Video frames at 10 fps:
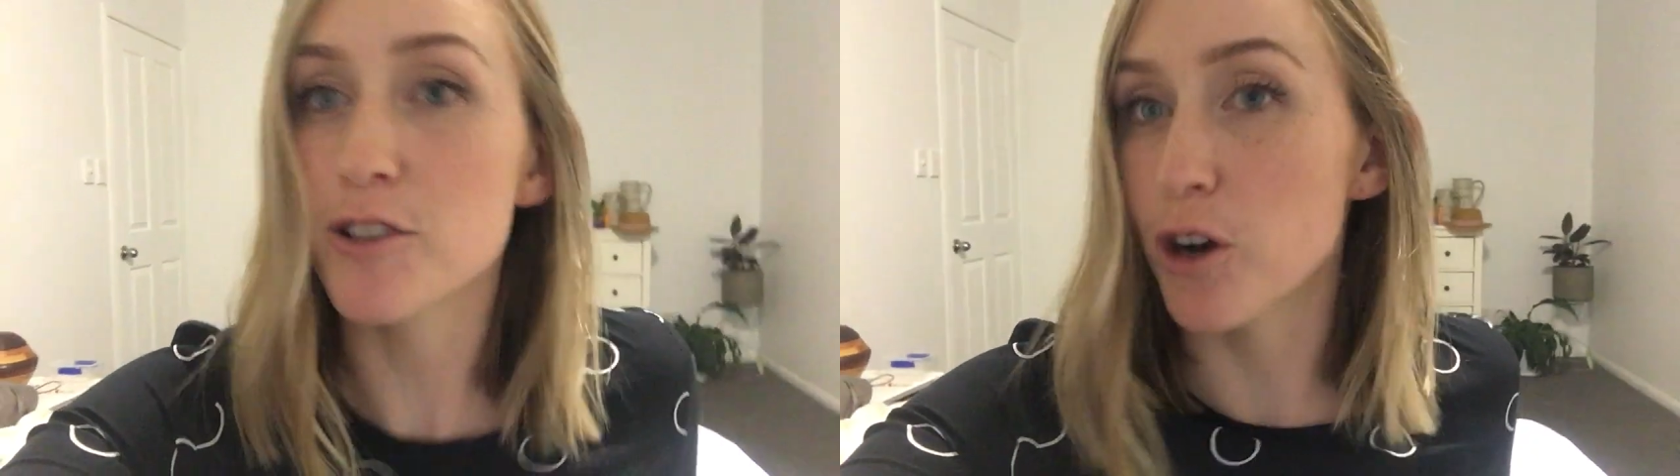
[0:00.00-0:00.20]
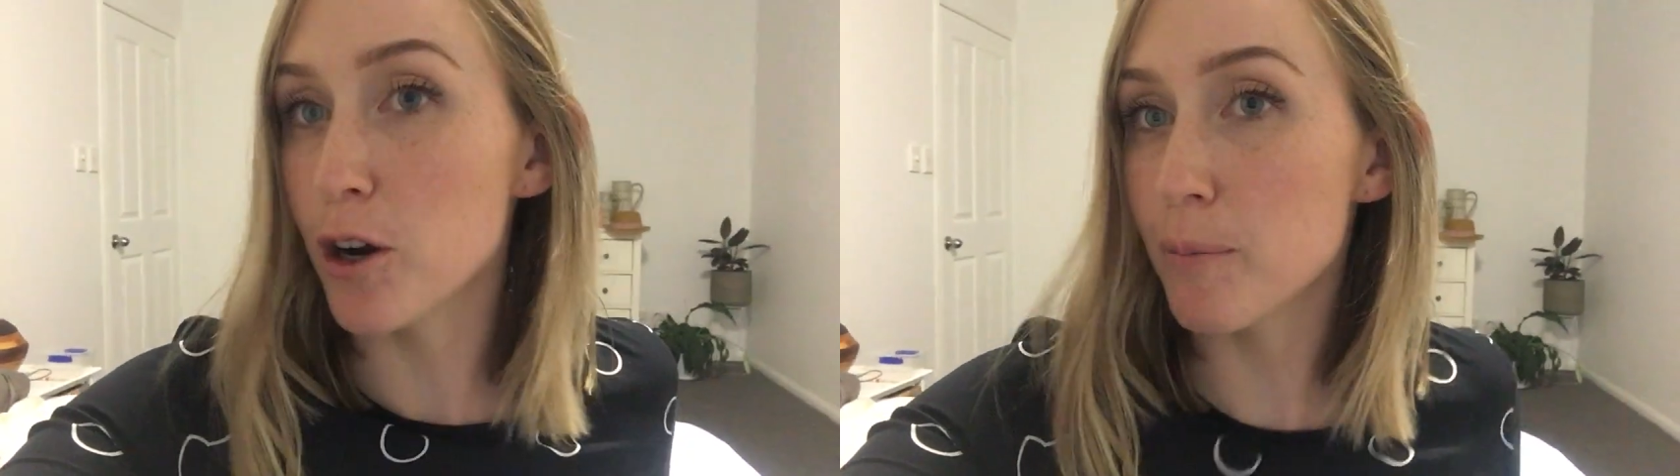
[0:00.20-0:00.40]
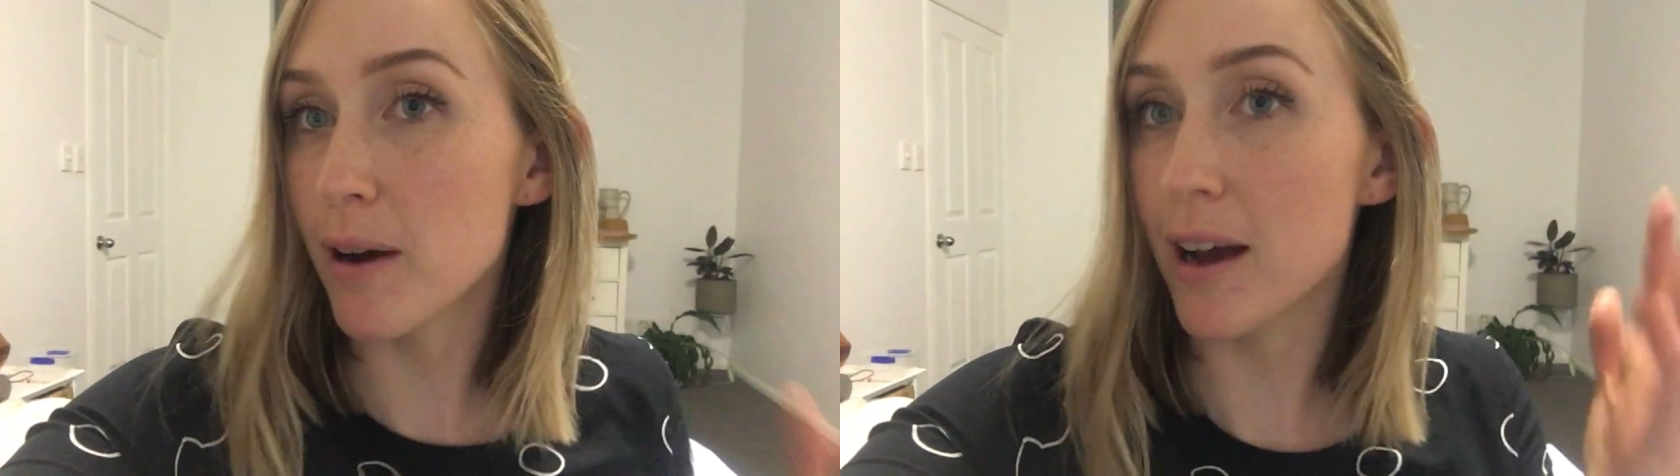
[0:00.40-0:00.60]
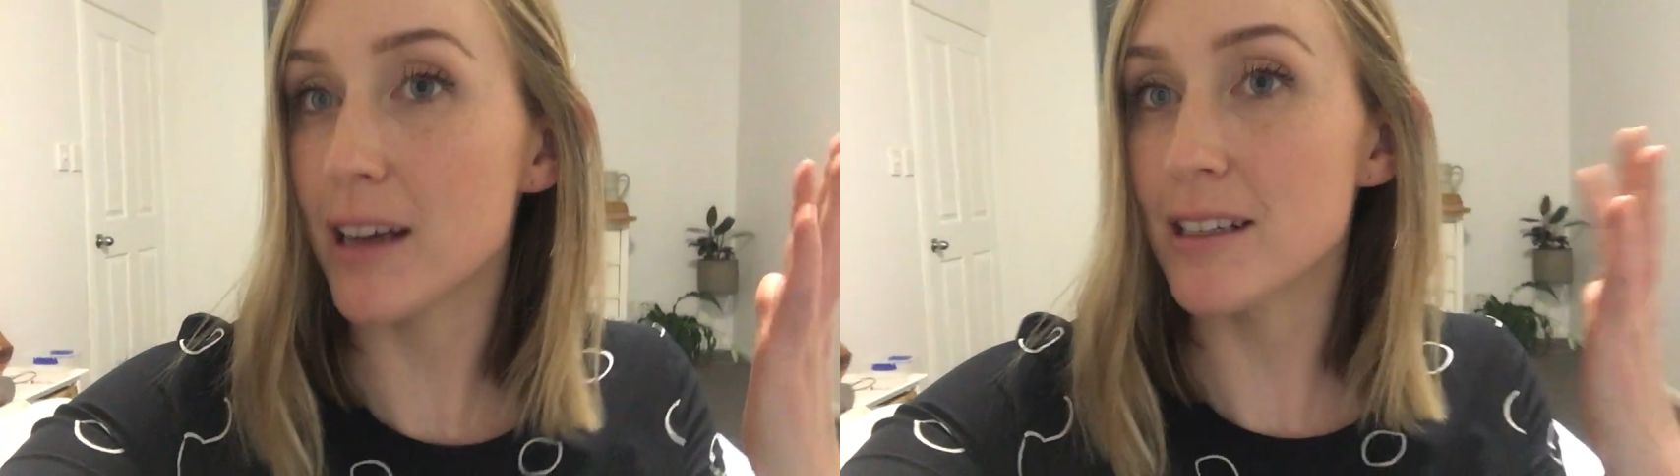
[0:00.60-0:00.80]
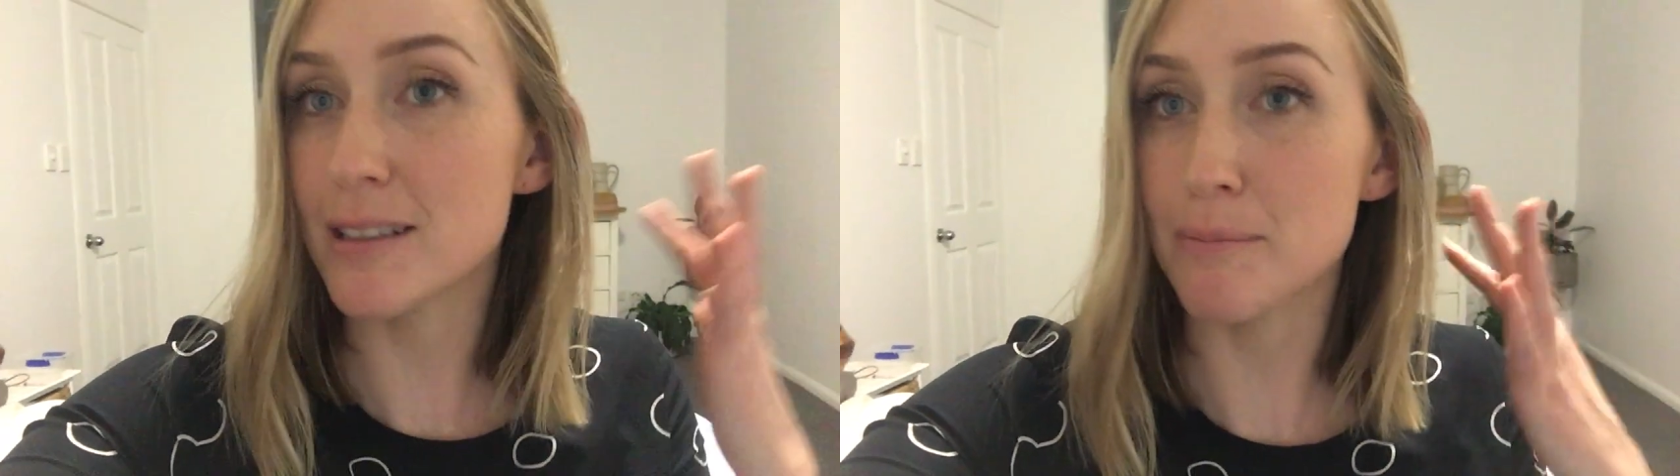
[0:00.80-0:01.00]
Don't
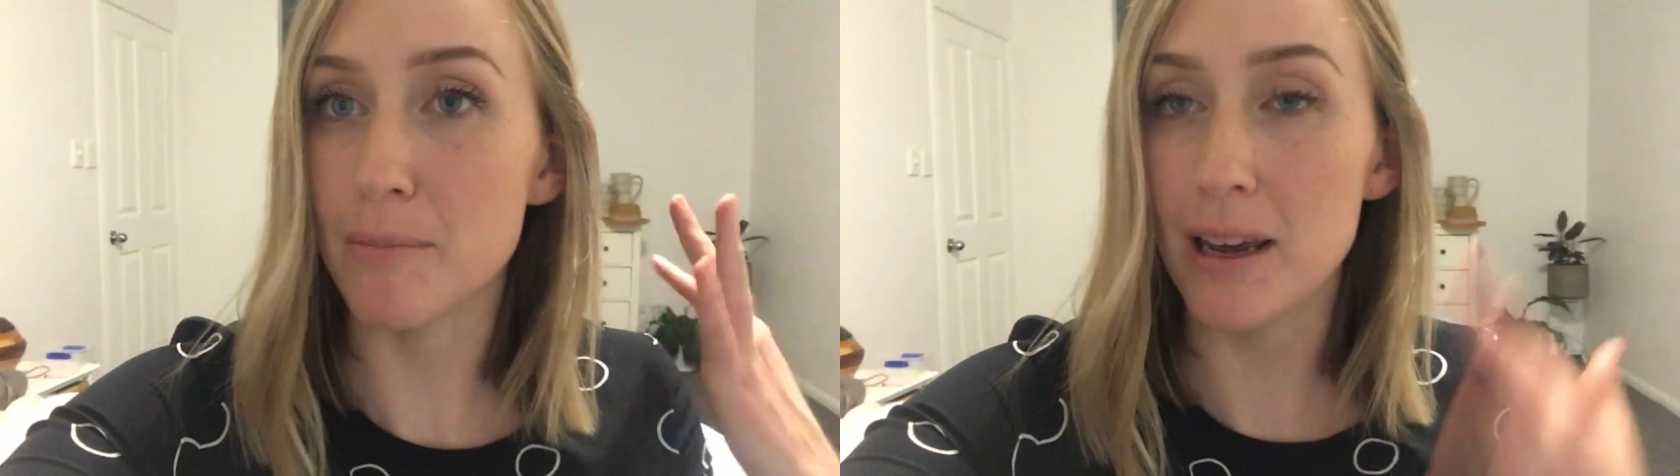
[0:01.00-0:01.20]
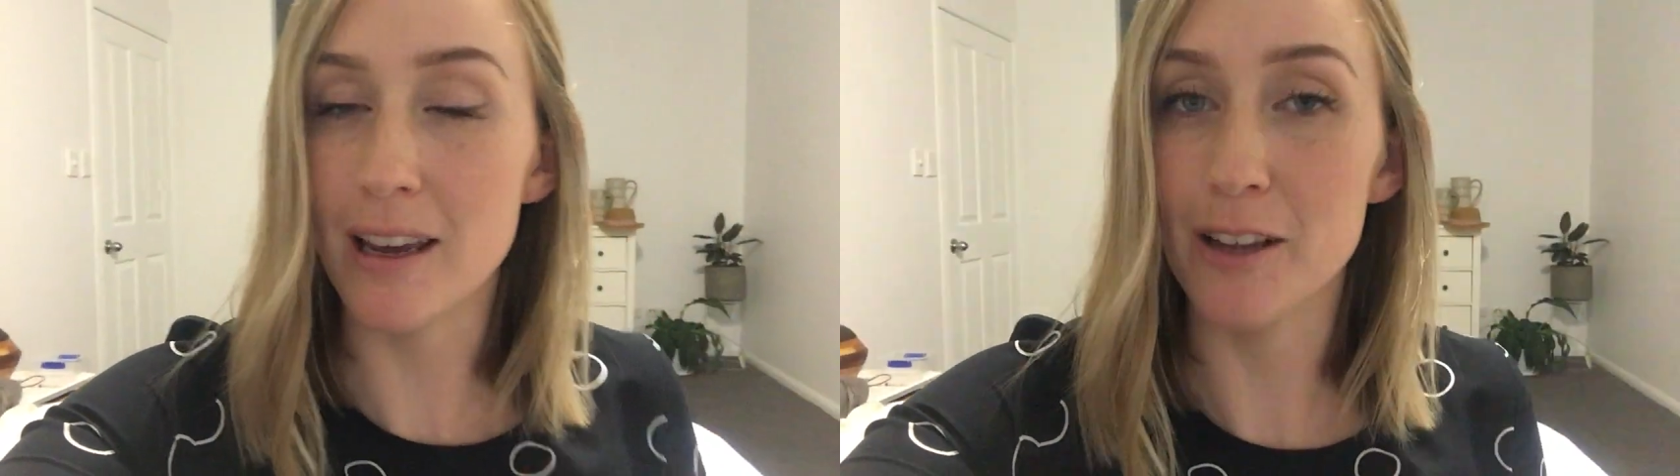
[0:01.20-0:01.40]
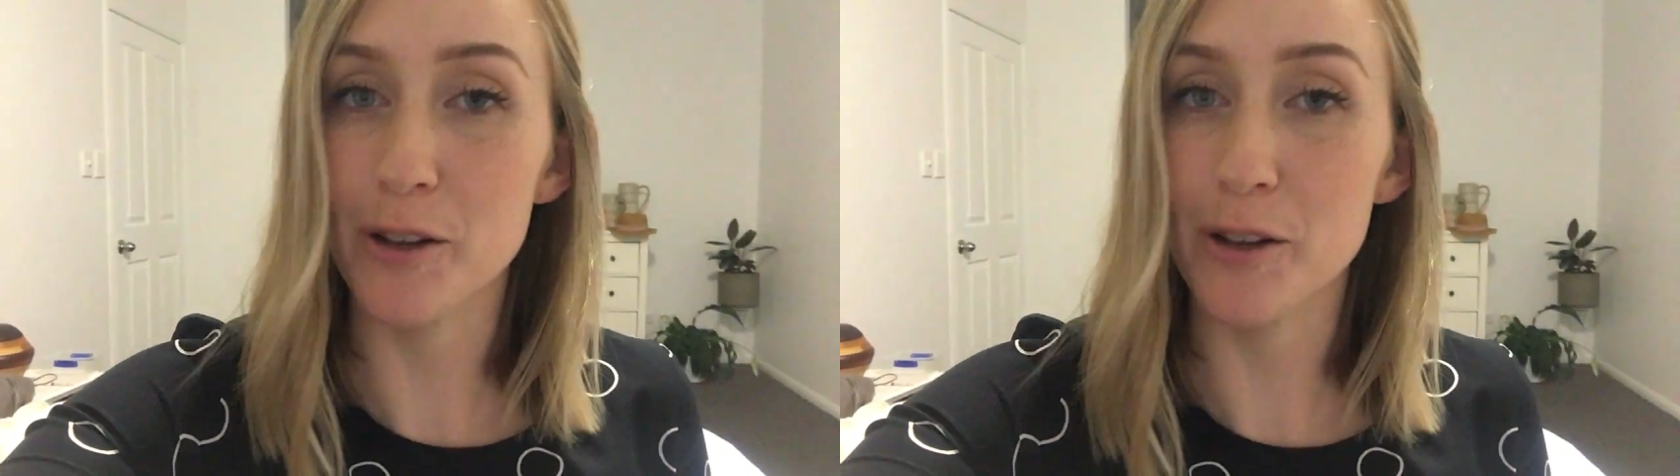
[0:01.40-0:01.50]
mind me